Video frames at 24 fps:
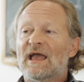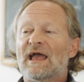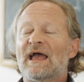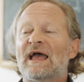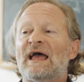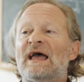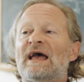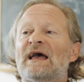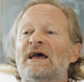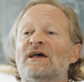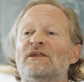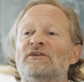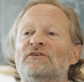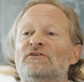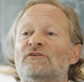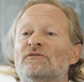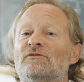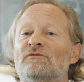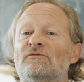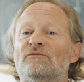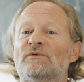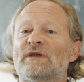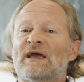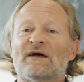And
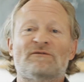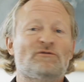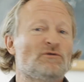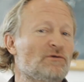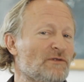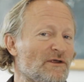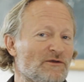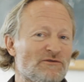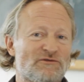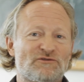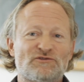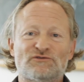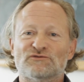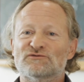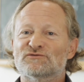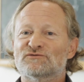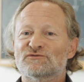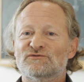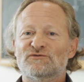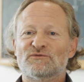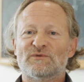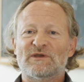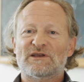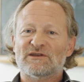we have all those tools.